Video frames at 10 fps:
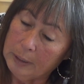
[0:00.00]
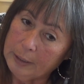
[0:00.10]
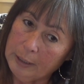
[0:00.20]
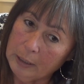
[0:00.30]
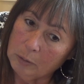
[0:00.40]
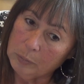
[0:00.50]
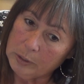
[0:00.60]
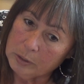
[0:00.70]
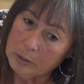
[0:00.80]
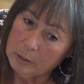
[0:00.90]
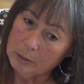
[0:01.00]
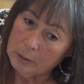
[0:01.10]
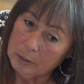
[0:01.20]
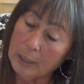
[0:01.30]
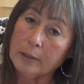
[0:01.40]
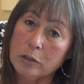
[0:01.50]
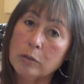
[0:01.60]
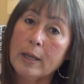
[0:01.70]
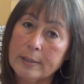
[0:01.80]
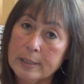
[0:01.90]
think it was, yeah,
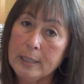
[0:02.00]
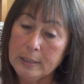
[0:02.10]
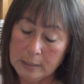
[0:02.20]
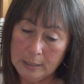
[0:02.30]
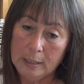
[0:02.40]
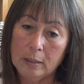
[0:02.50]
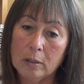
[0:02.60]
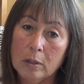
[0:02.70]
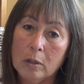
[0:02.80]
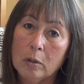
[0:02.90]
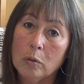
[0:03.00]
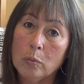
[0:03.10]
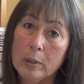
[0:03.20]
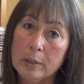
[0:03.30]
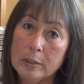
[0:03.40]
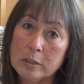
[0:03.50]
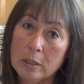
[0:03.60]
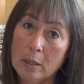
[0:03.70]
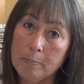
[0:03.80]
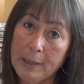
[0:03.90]
2018,
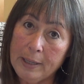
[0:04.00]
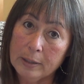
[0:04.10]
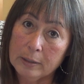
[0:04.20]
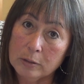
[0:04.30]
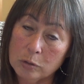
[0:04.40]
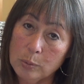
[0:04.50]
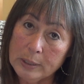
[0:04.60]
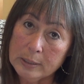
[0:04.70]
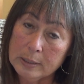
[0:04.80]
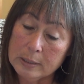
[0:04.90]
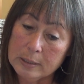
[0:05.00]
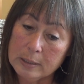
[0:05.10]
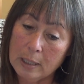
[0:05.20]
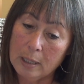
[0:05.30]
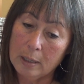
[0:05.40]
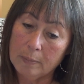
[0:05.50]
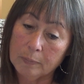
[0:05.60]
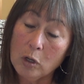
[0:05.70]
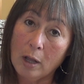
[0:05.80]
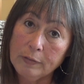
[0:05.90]
was Beth Twist's
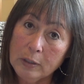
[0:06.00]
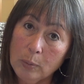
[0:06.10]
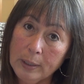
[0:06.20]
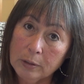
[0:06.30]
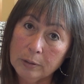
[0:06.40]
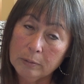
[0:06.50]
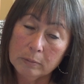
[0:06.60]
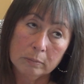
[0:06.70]
Coffee Quaker.